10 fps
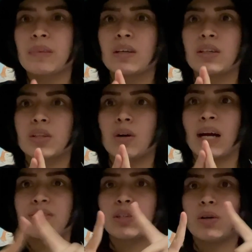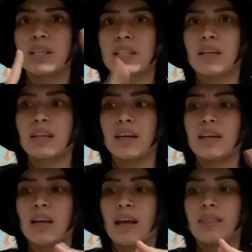So I have to go on
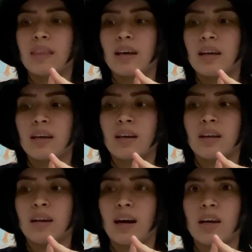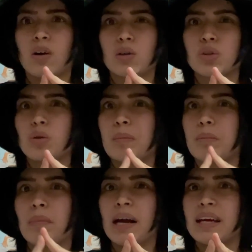Sunday, and then I also
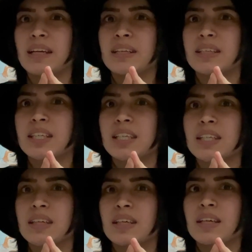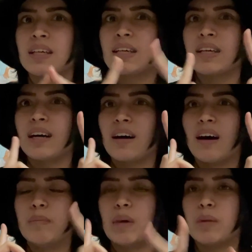might
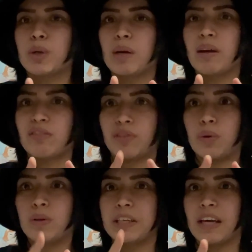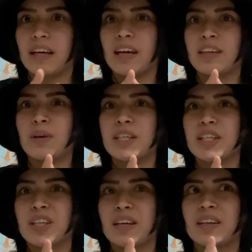upgrade my phone again. I know I
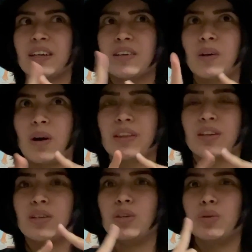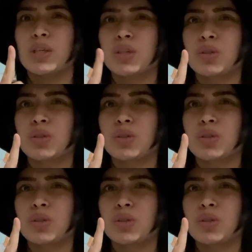just like got a new